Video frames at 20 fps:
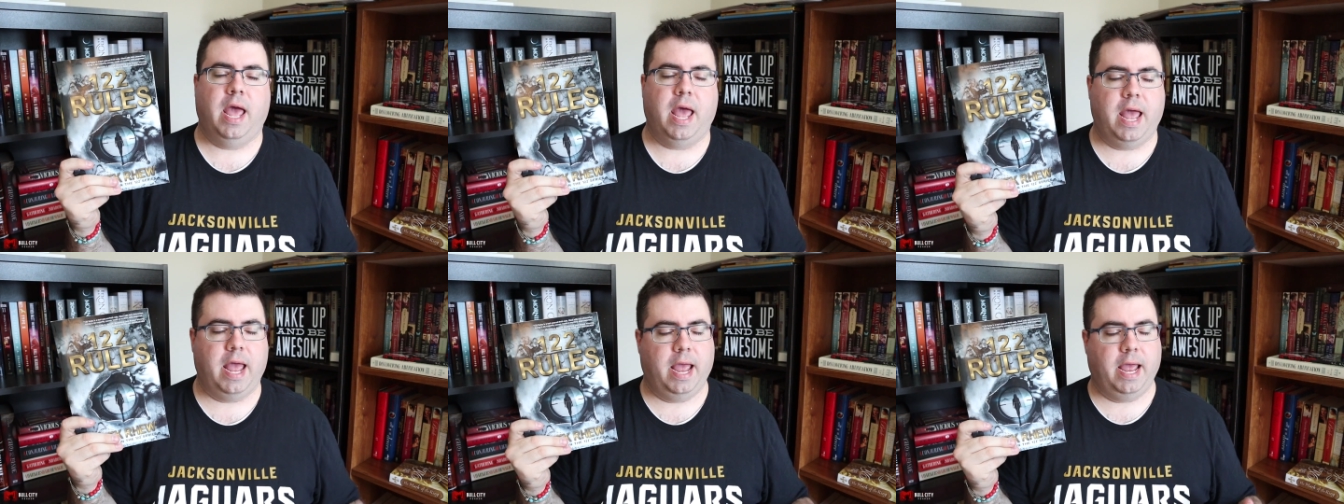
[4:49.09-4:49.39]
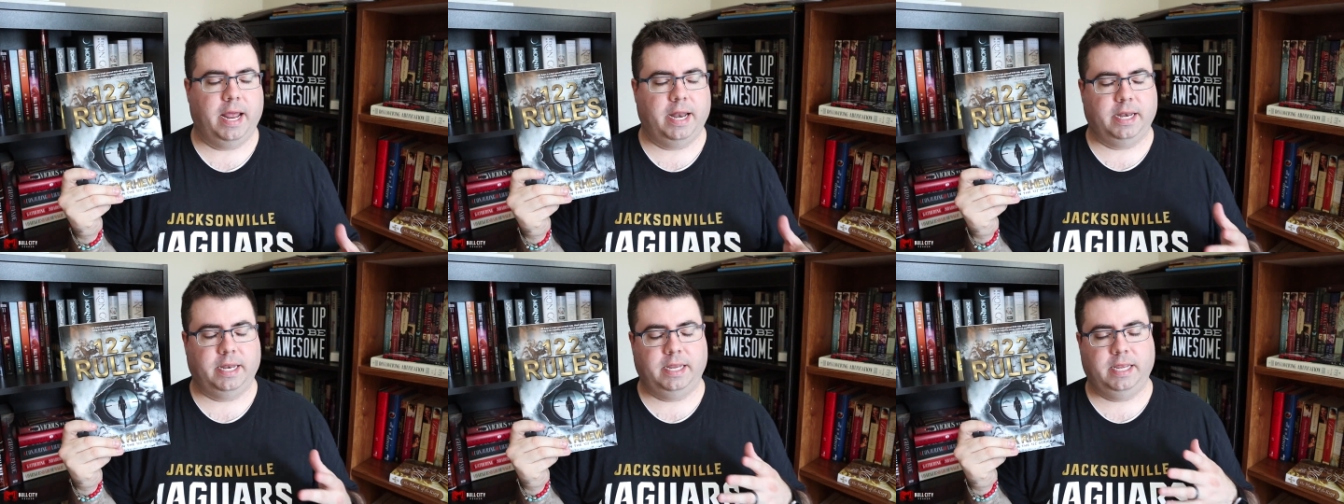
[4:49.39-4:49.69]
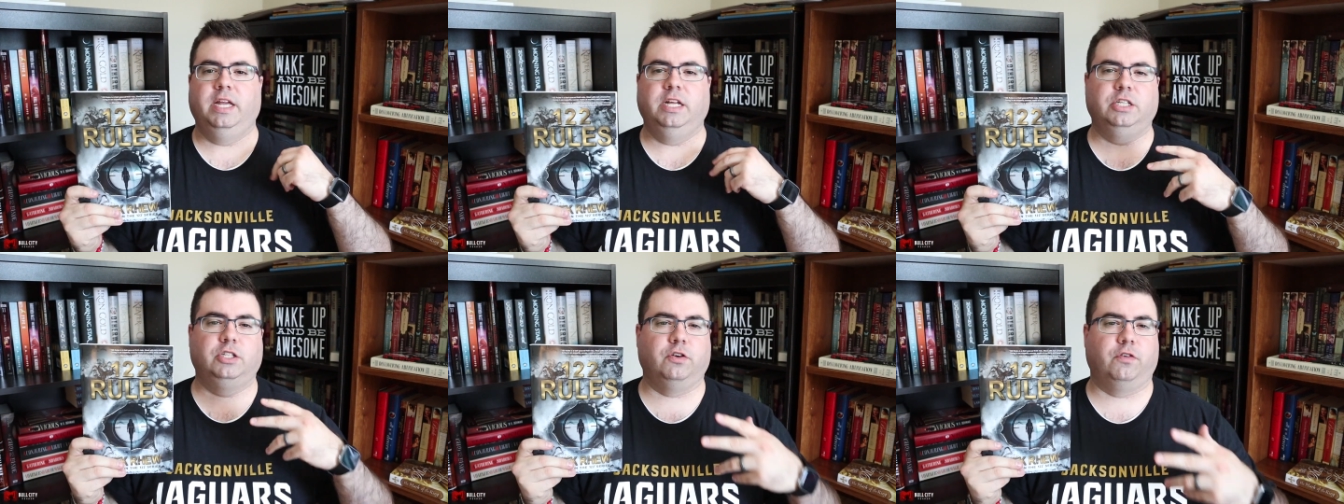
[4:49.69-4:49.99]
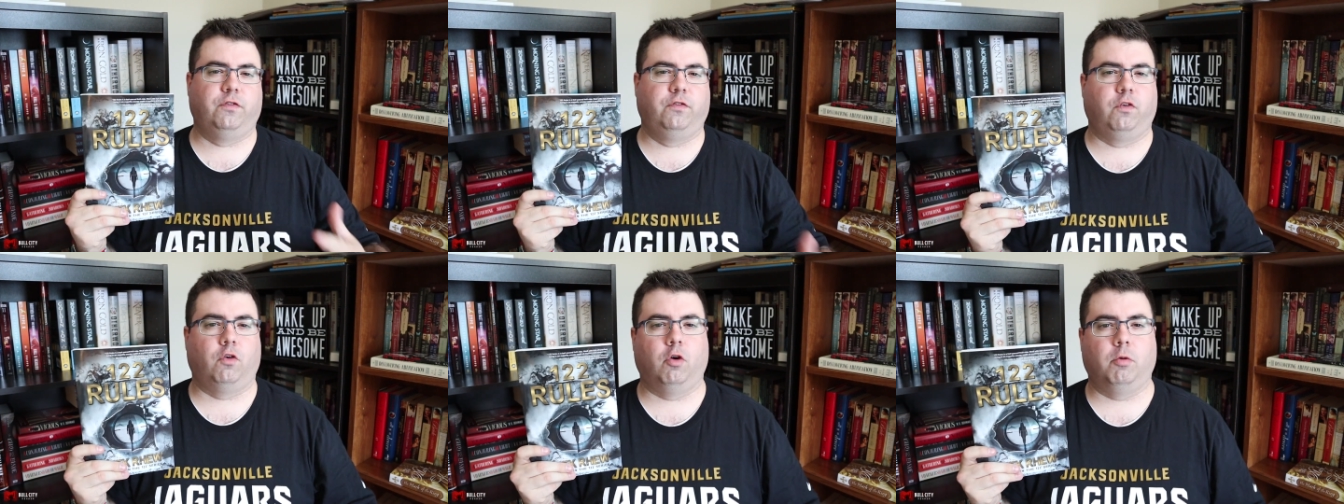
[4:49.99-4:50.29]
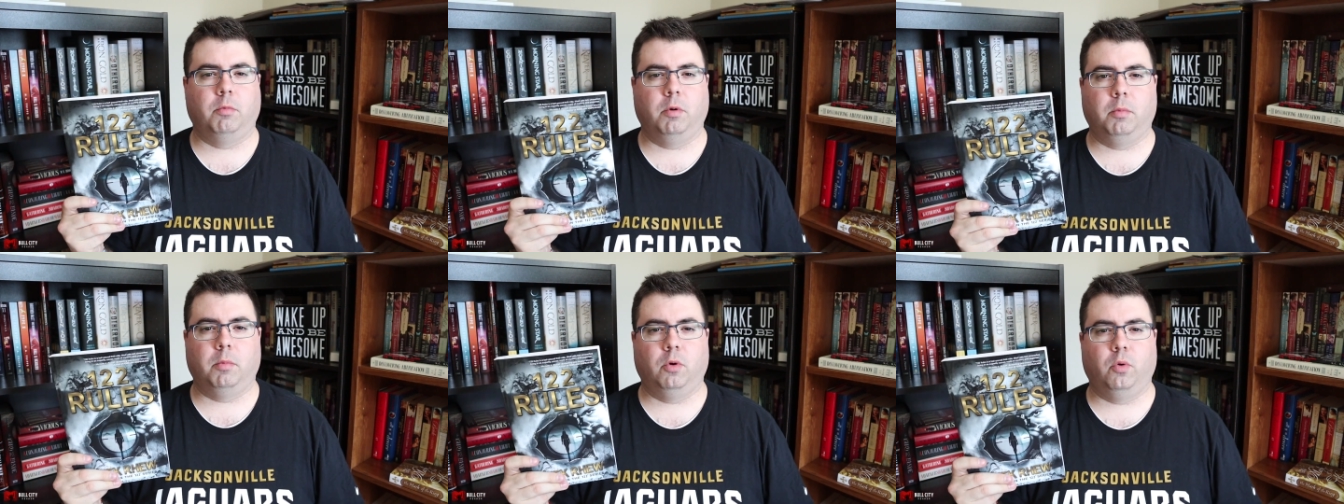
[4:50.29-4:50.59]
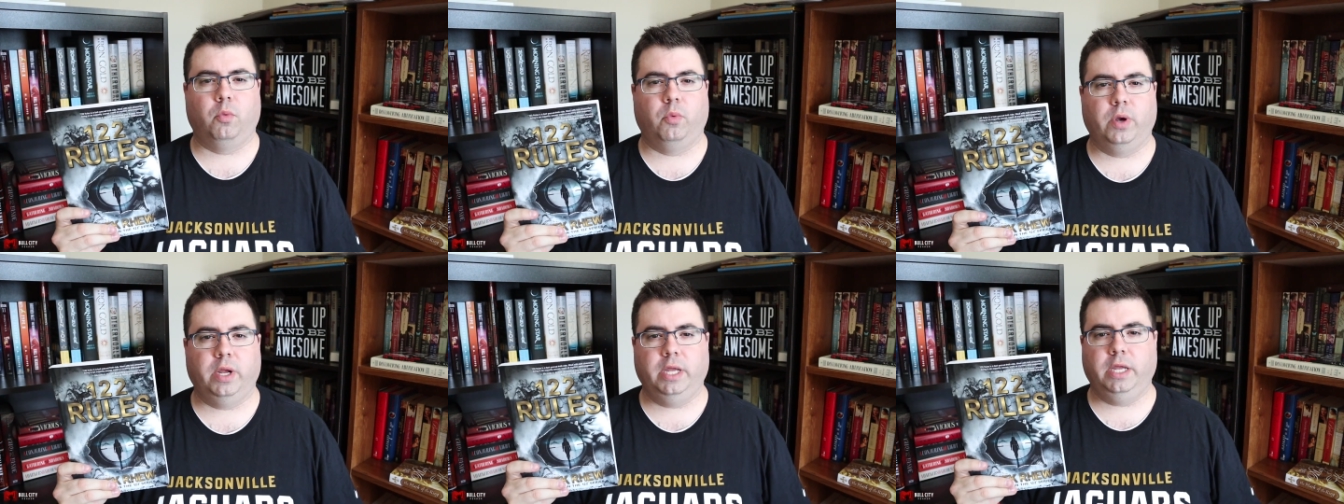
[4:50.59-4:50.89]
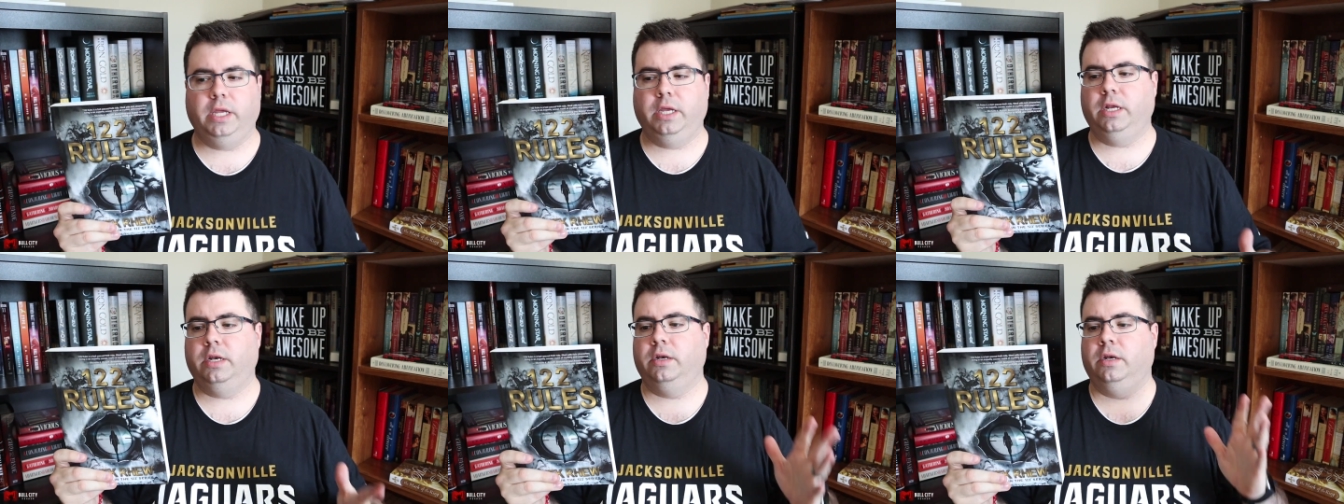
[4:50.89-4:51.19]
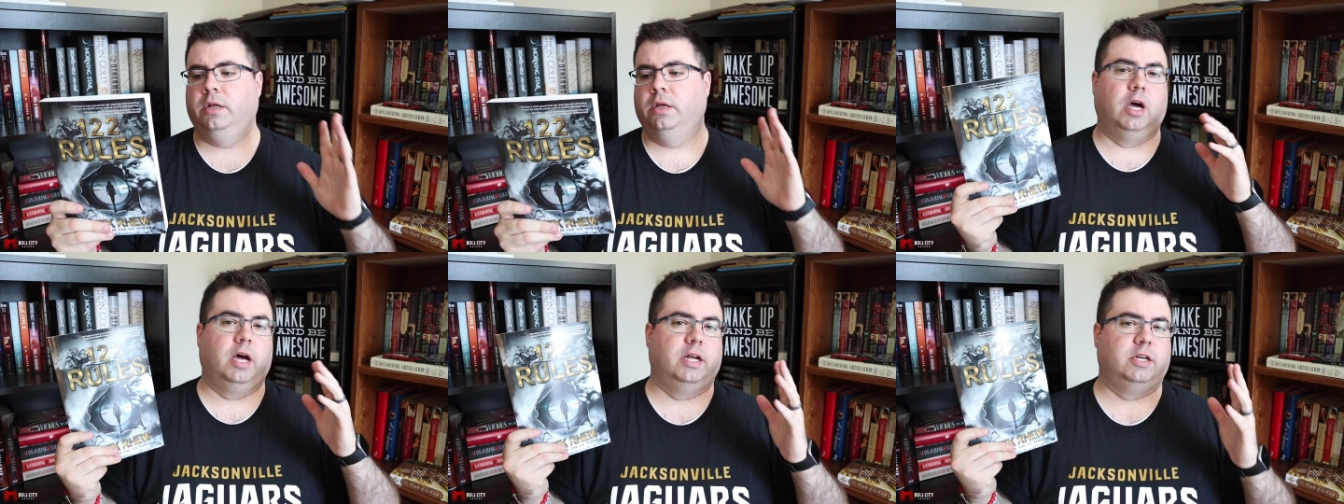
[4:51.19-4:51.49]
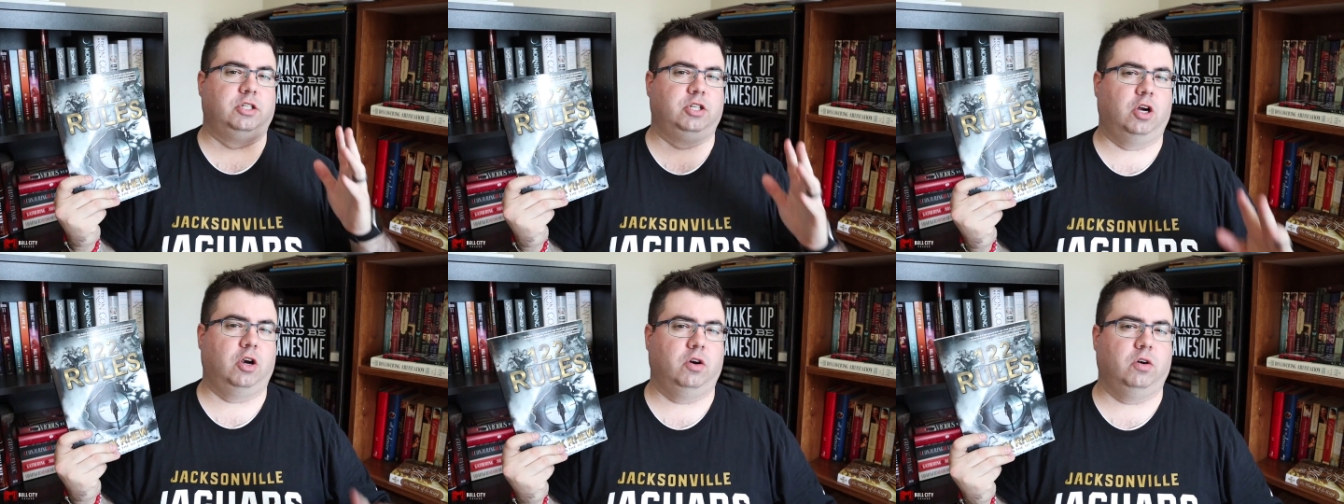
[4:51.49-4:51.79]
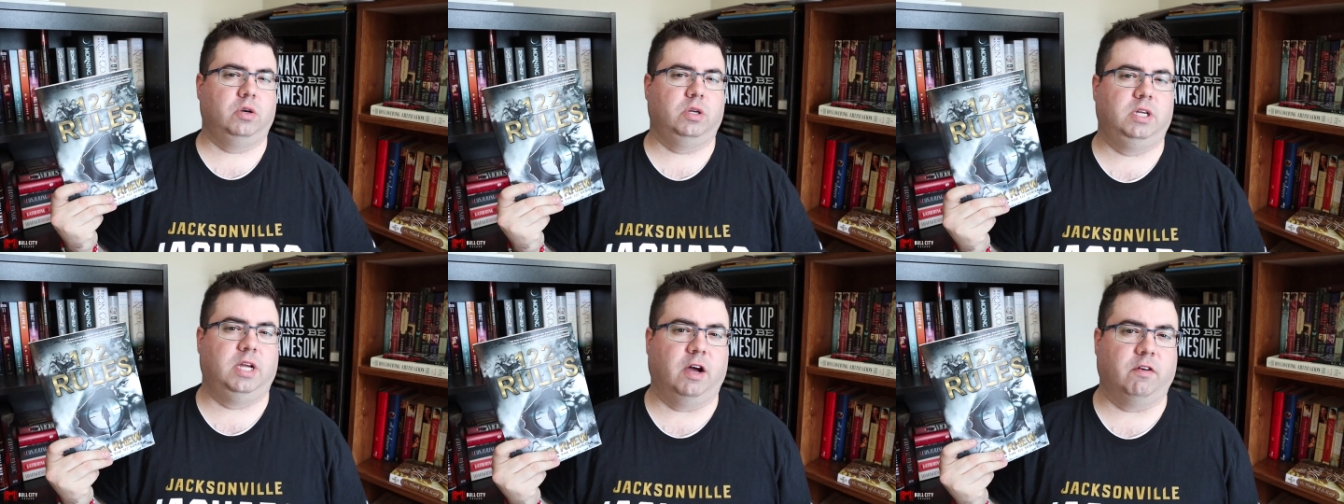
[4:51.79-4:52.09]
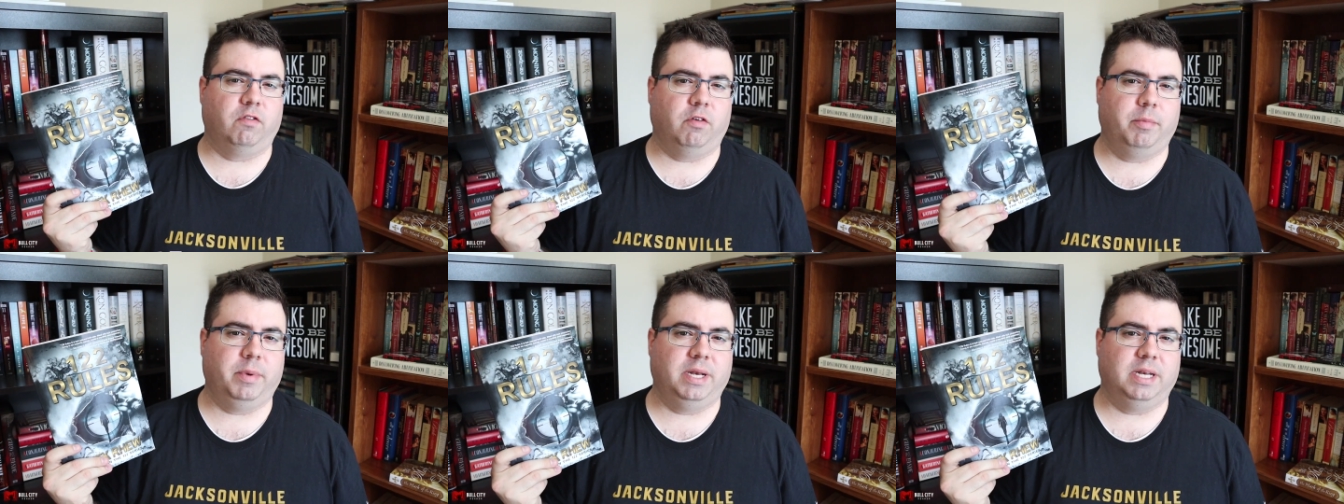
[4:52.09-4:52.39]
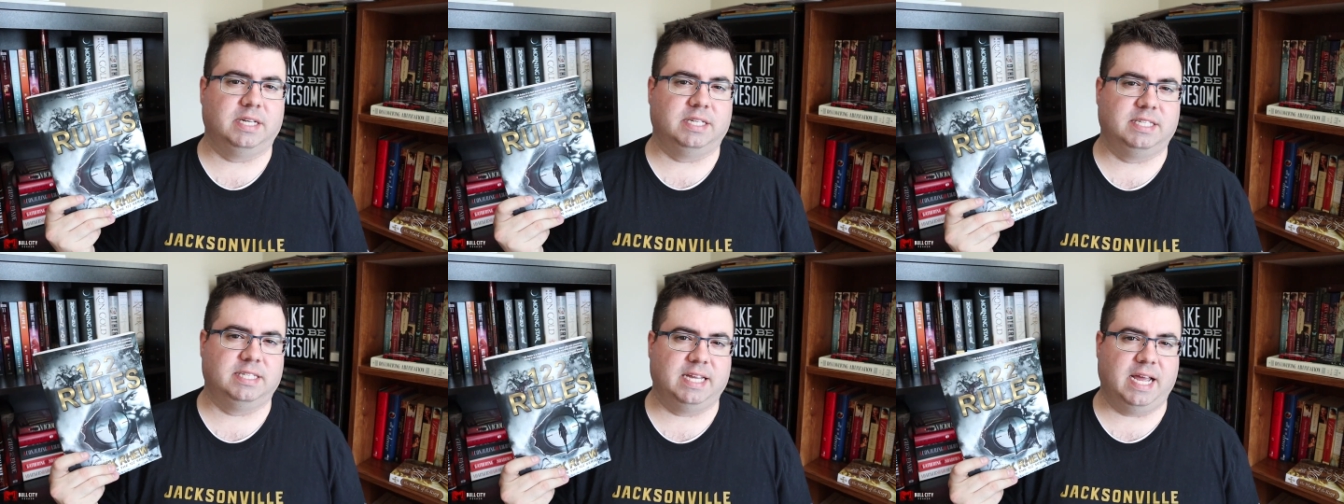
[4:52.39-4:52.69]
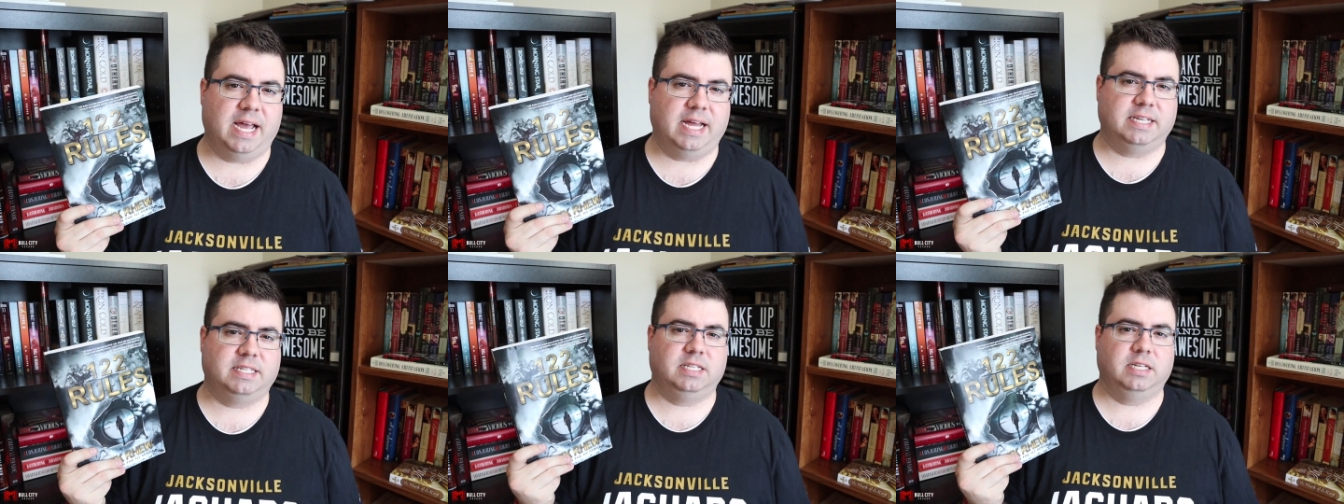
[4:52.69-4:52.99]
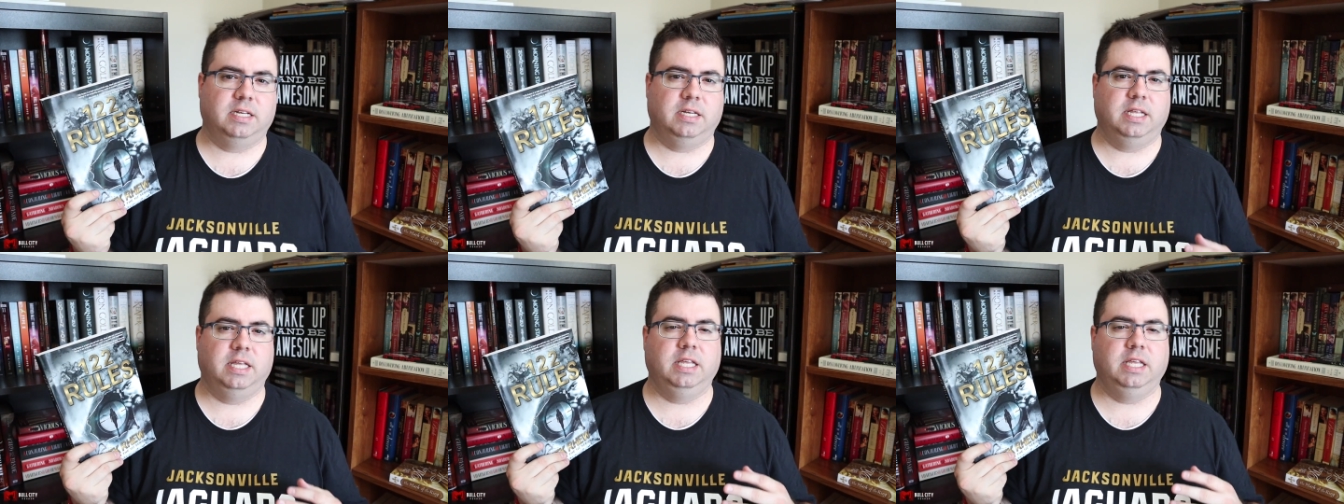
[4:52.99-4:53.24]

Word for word: and he is a former Marine uh, turned government assassin.